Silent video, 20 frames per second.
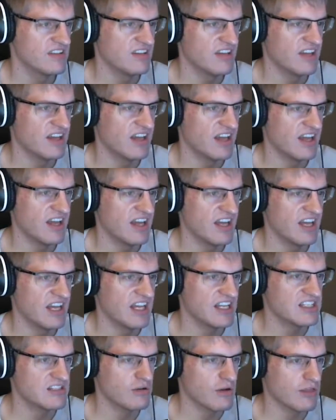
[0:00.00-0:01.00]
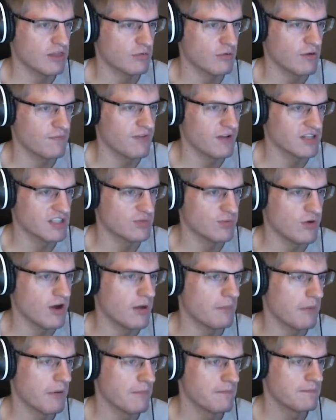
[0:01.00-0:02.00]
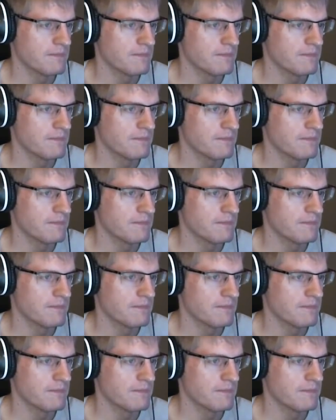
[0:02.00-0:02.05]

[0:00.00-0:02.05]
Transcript: Uh, let's go to Thornfelt Swamp.